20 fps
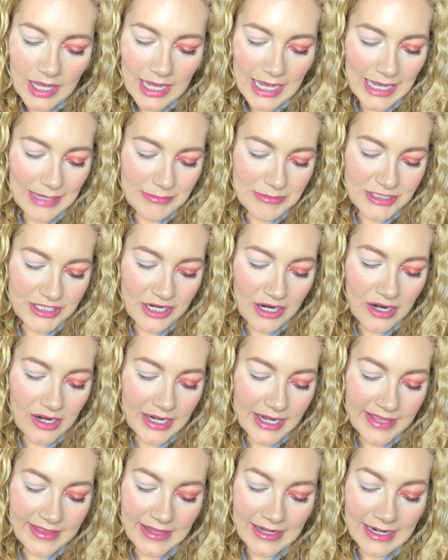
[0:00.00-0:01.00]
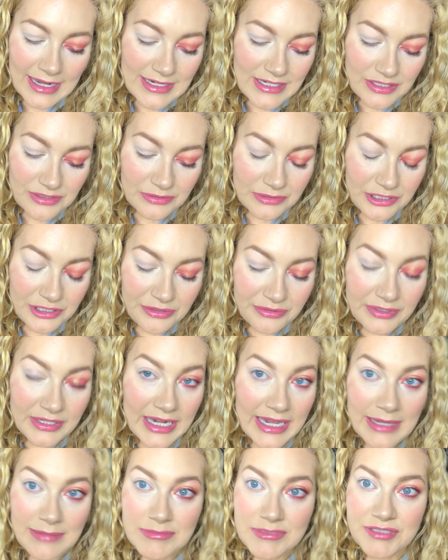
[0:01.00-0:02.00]
I'm sorry that I don't know the
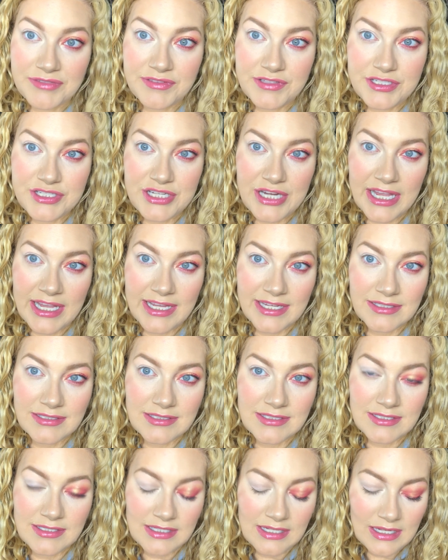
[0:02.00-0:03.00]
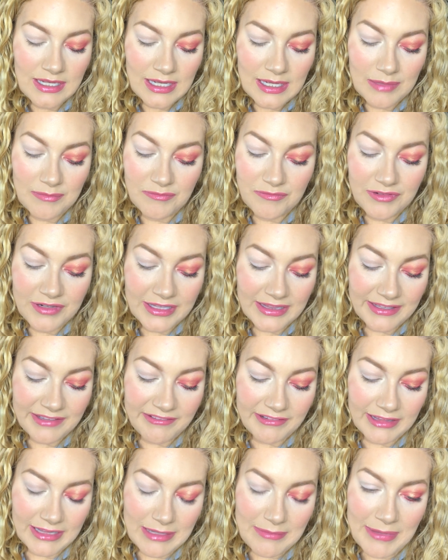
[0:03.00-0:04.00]
names of the shades. I'm really,
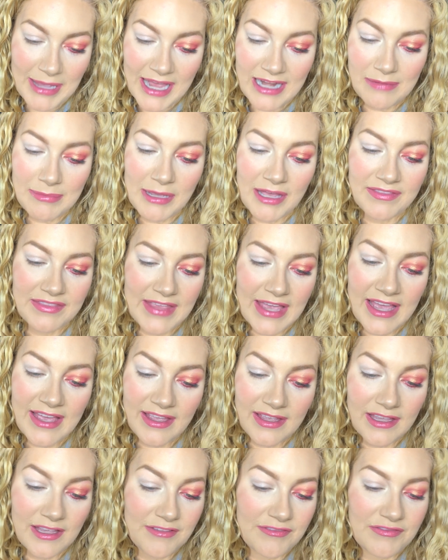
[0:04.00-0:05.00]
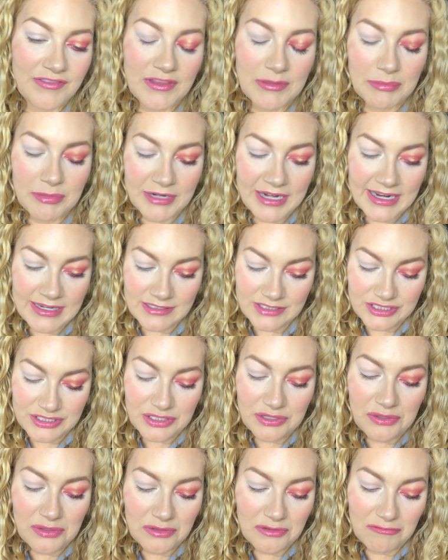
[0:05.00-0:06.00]
really bad about that. If the brands
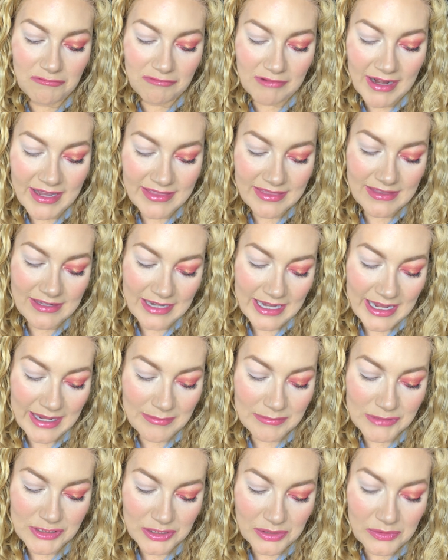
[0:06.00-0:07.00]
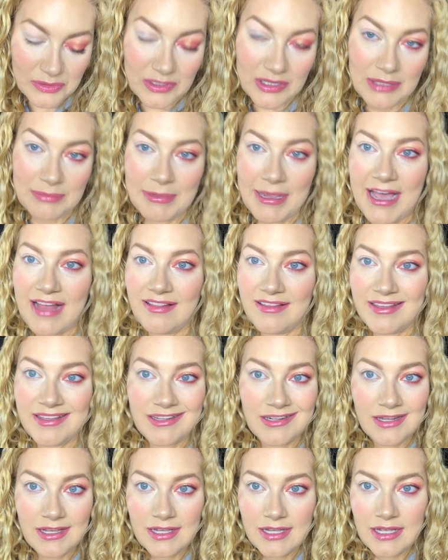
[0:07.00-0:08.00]
don't write the names on the palette,
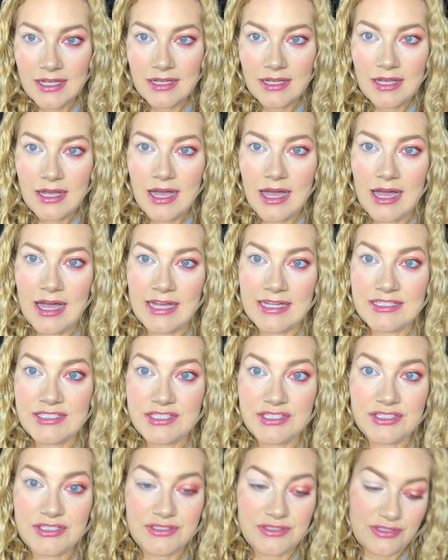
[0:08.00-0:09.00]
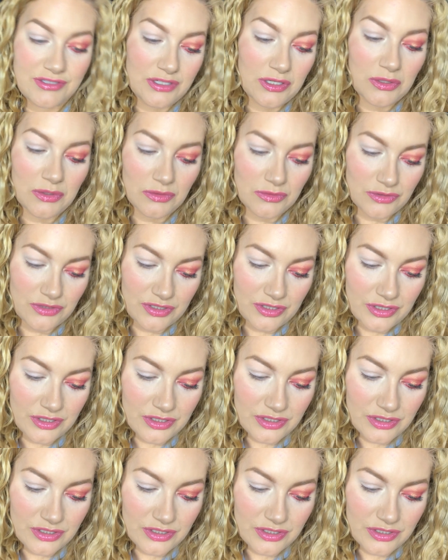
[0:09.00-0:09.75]
I don't